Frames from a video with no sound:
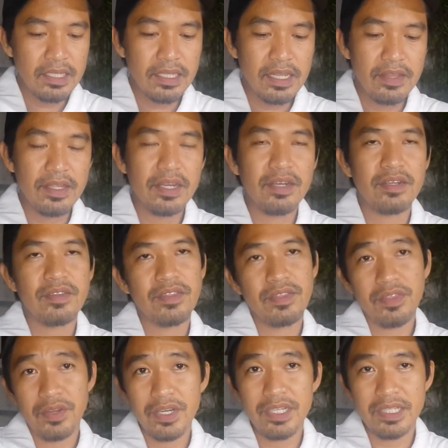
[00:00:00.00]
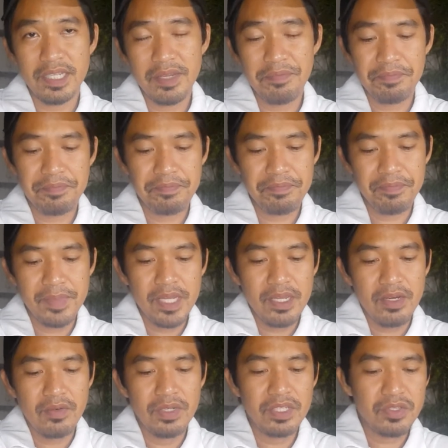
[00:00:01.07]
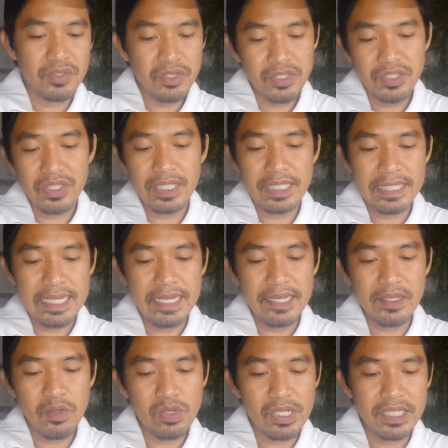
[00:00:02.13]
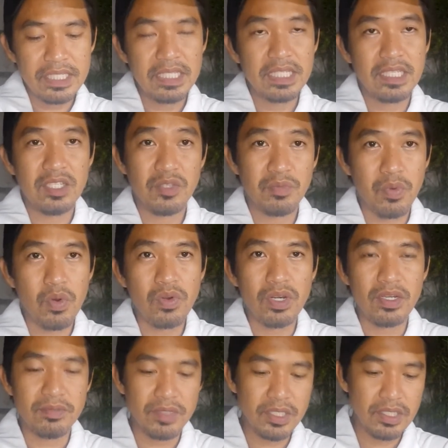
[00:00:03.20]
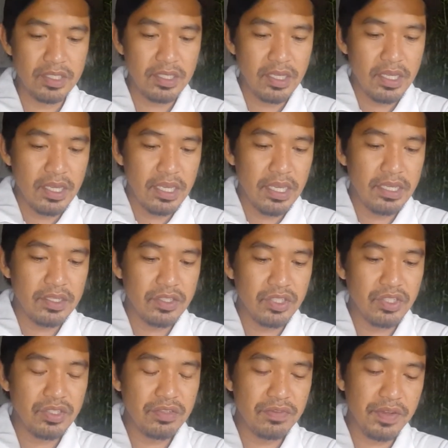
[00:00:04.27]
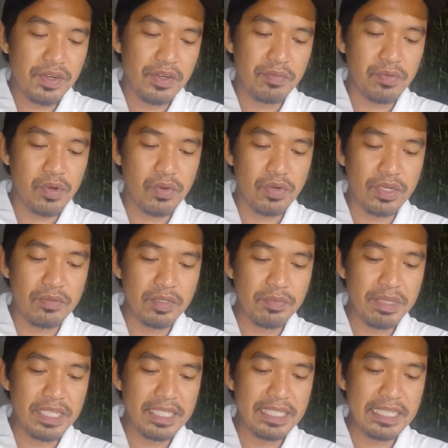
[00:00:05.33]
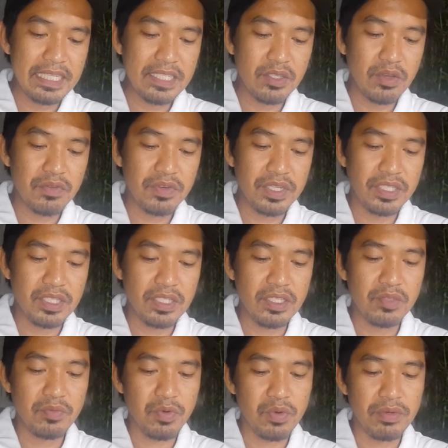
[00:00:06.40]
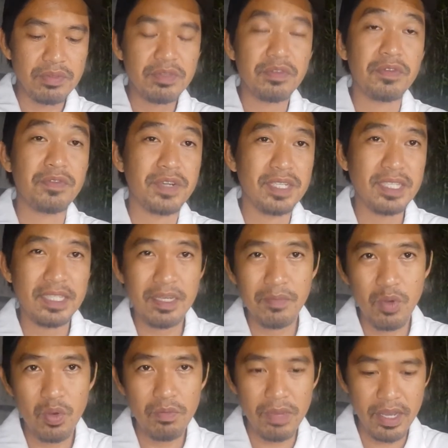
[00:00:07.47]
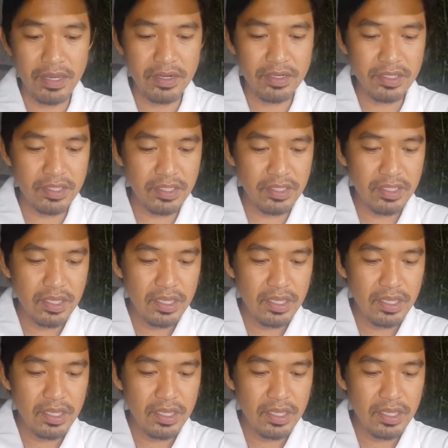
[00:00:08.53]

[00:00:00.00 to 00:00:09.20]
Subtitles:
Then, third tip, research state and local assistance programs. In addition to federal programs, many states offer assistance programs for first time home buyers